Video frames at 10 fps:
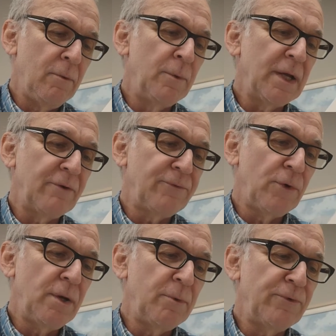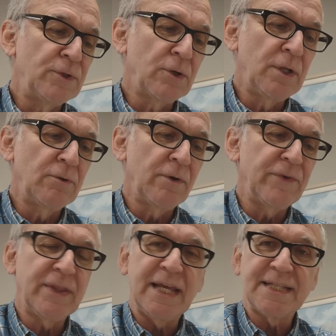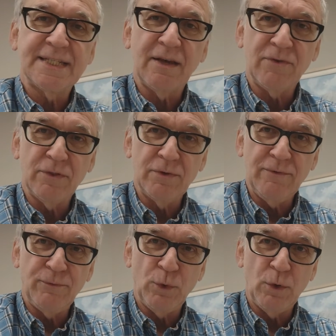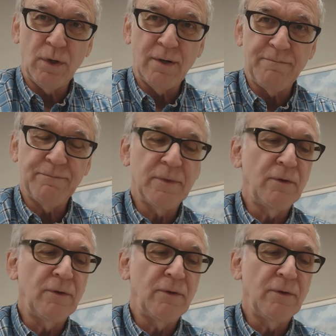Well, we've got a phone number for Tony Griffith. That's 734-419-2760